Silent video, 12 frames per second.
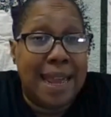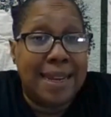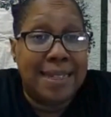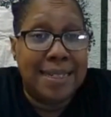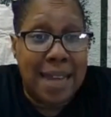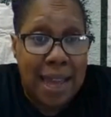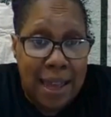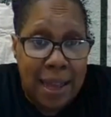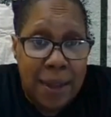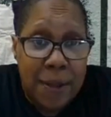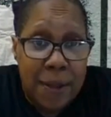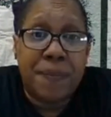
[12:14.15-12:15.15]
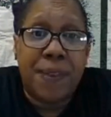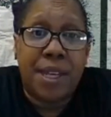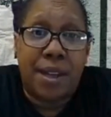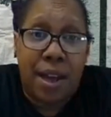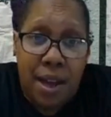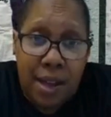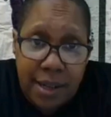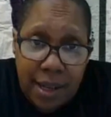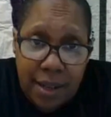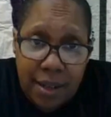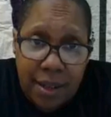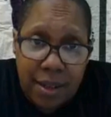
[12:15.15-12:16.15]
a day
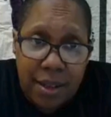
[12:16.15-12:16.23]
cutting,